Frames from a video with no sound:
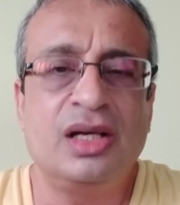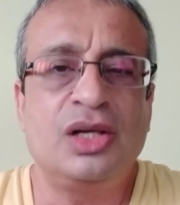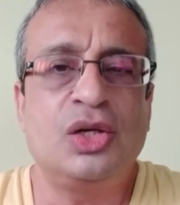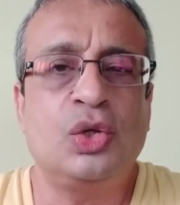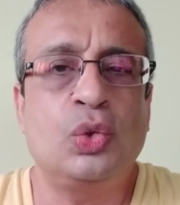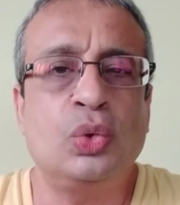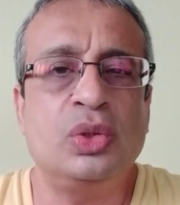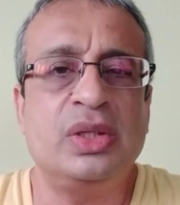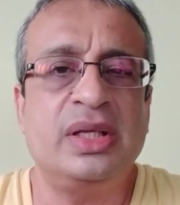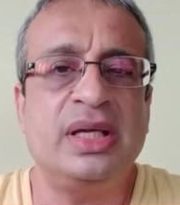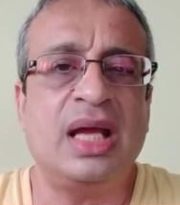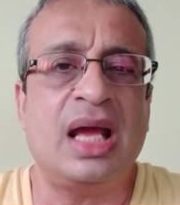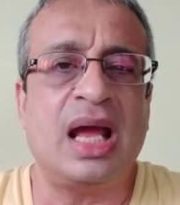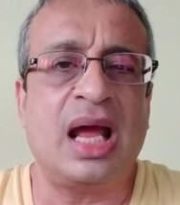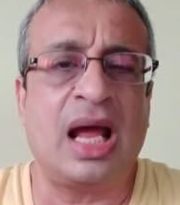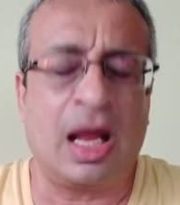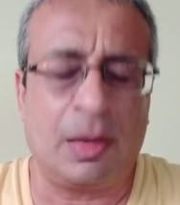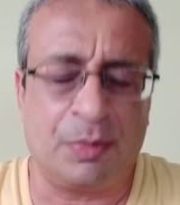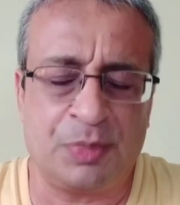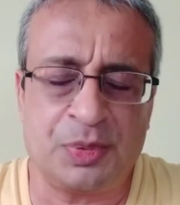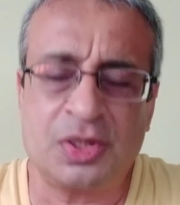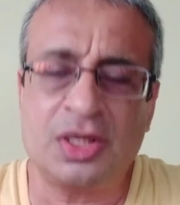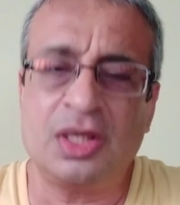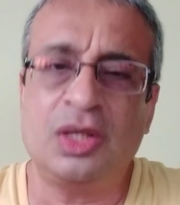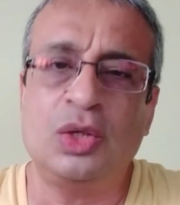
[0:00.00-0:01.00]
to the
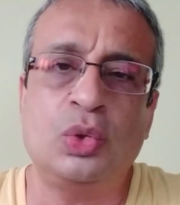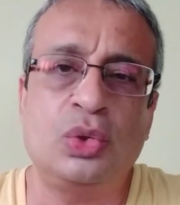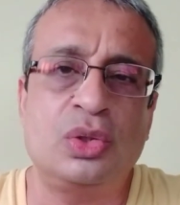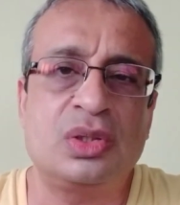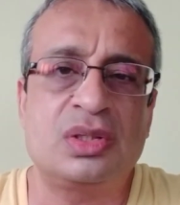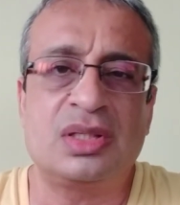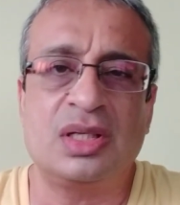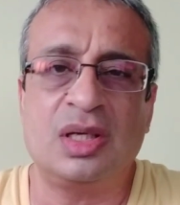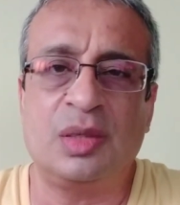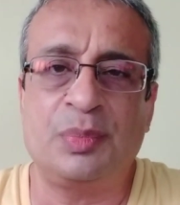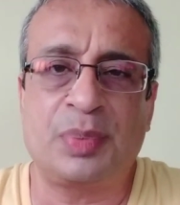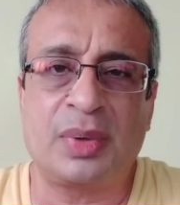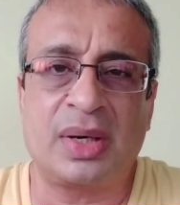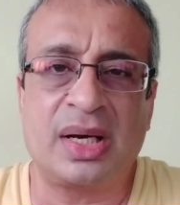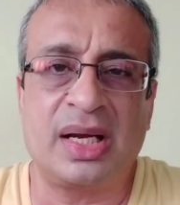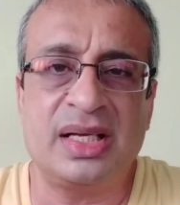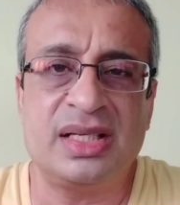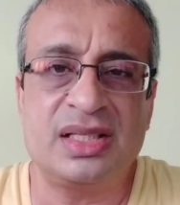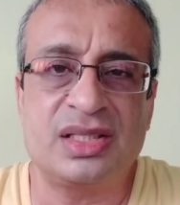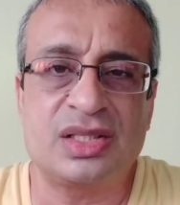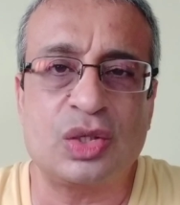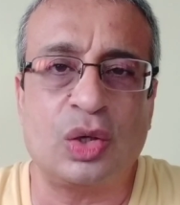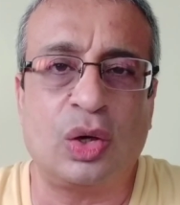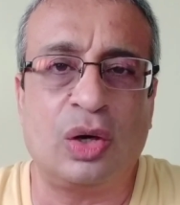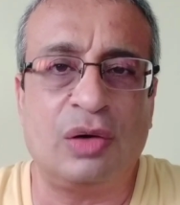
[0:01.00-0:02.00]
absolute
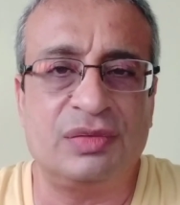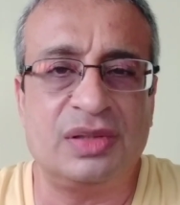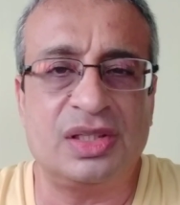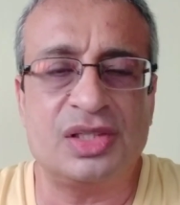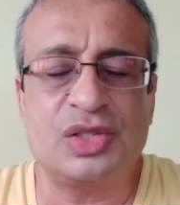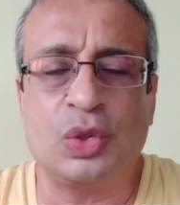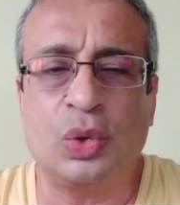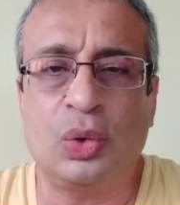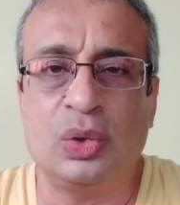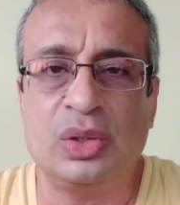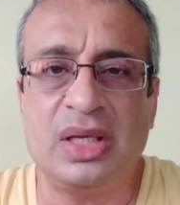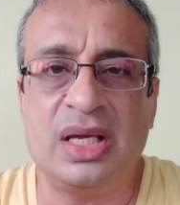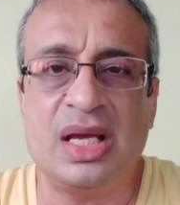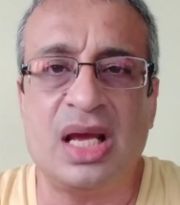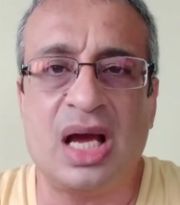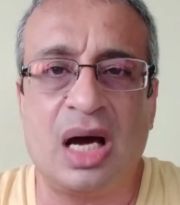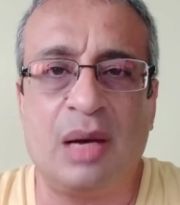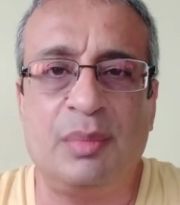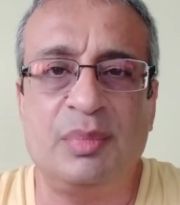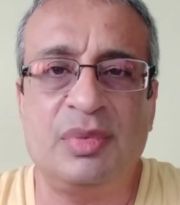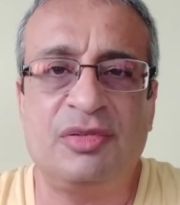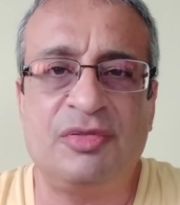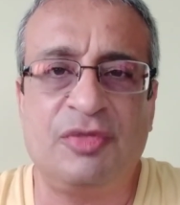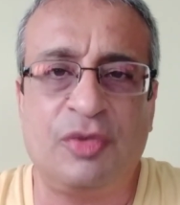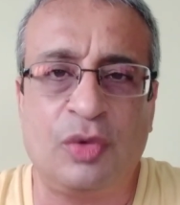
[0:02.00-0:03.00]
surprise of the Saudi
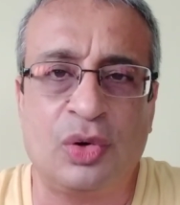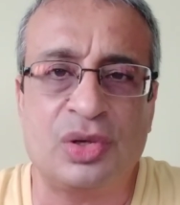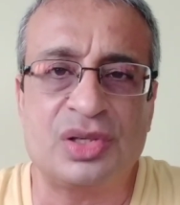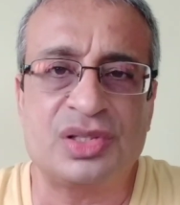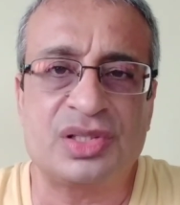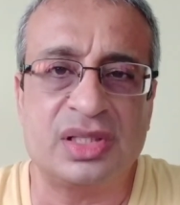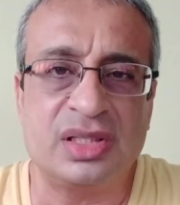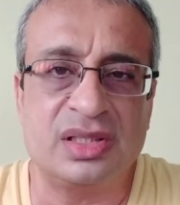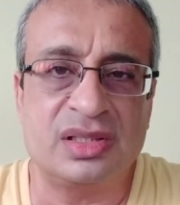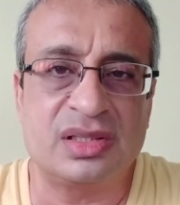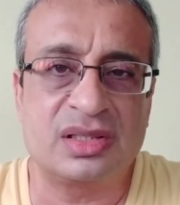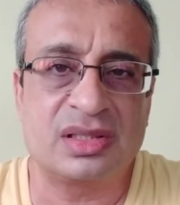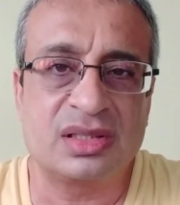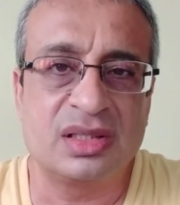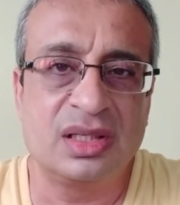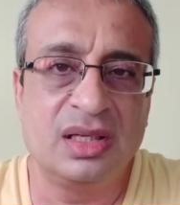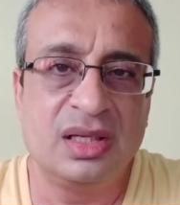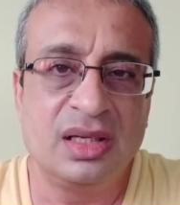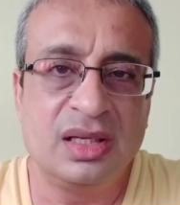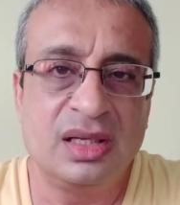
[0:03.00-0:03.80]
armed forces,